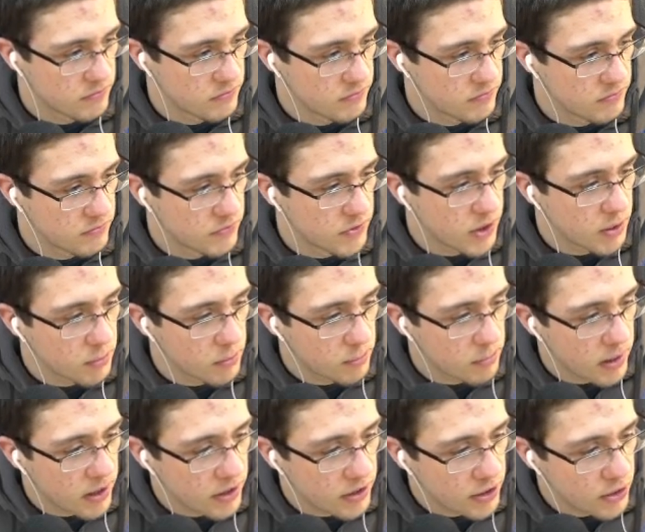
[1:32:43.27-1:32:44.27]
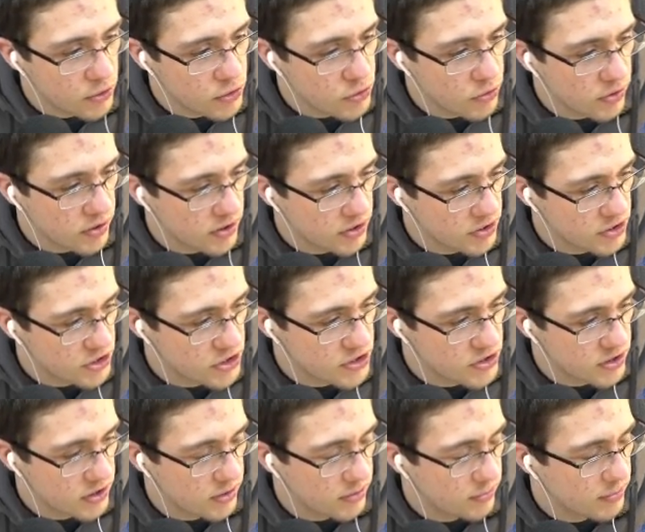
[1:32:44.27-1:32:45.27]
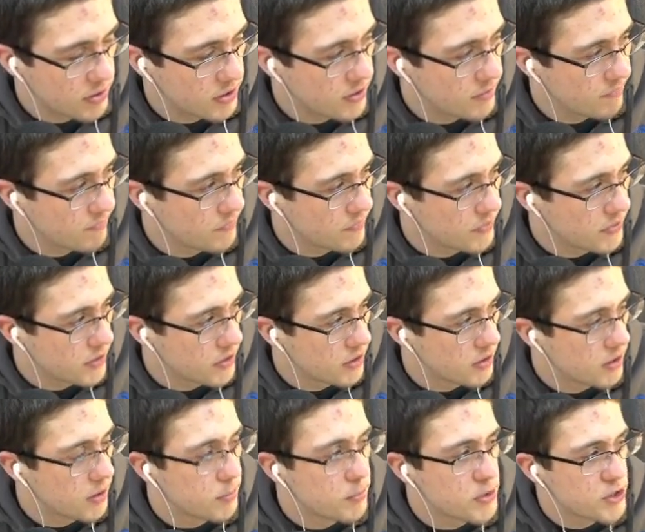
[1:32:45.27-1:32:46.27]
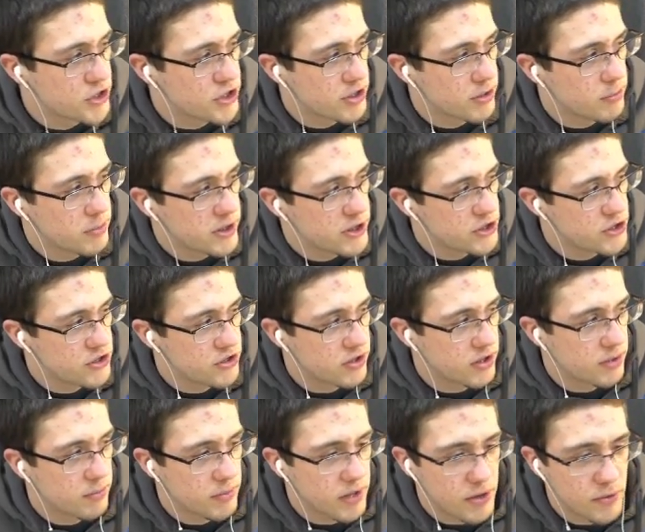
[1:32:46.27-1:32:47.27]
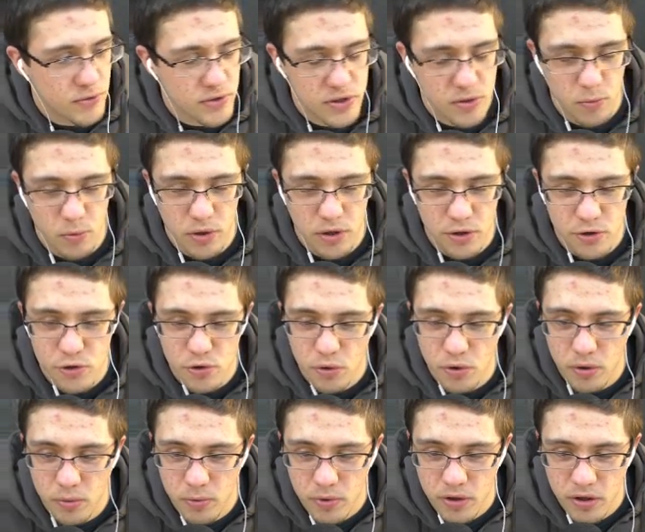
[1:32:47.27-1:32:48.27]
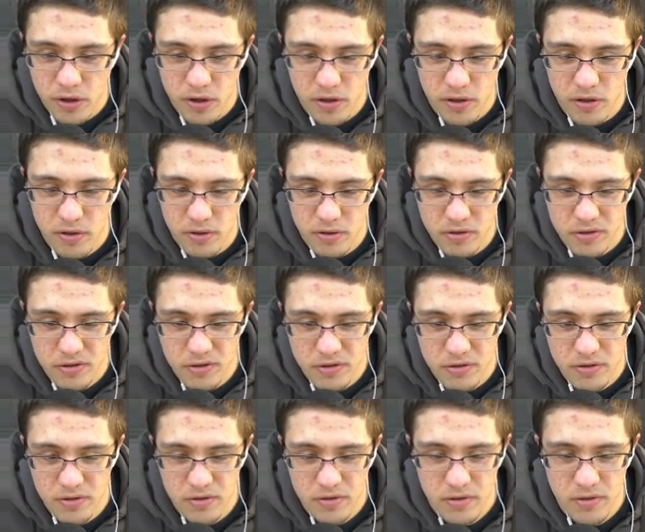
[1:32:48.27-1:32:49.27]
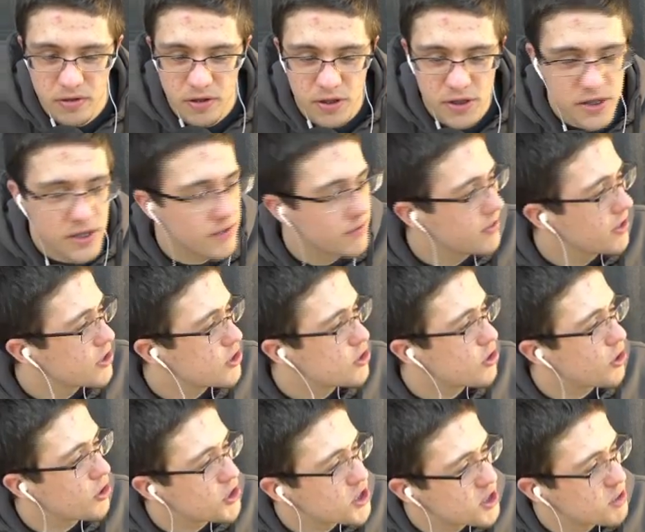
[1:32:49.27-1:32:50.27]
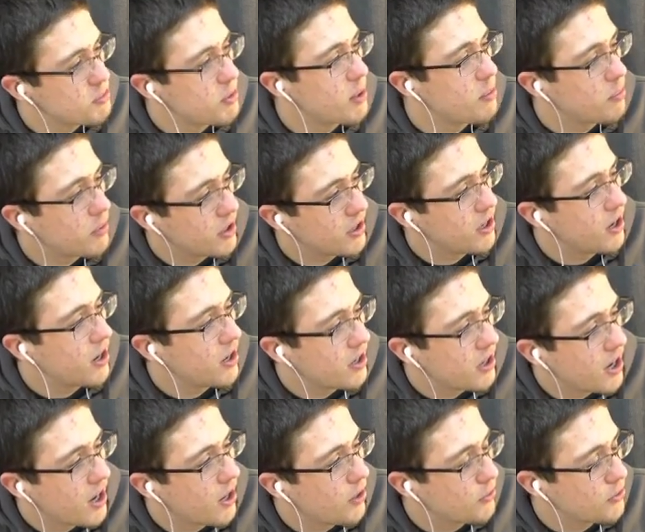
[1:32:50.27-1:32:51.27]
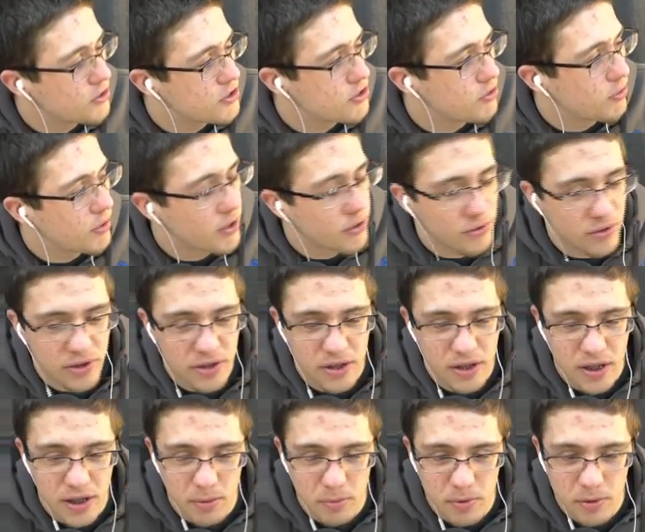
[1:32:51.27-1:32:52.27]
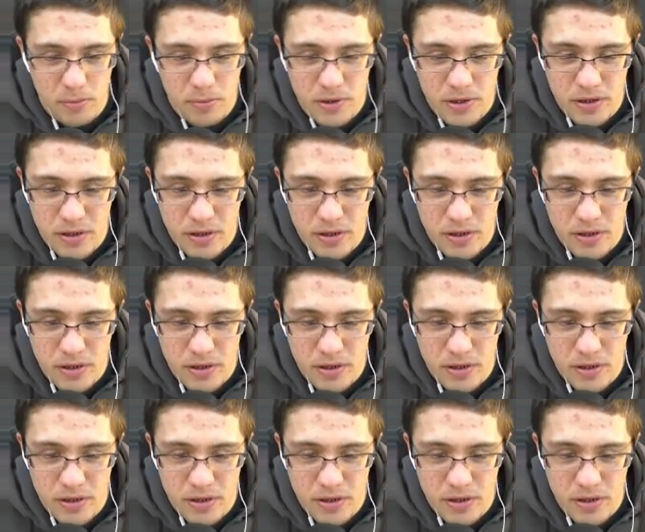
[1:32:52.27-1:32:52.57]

No, but Bonnie, you joined in the stream, the Mr. Beast stream. That was the one you joined with. Let's see if that jogs your memory on how the Dorito thing came to be.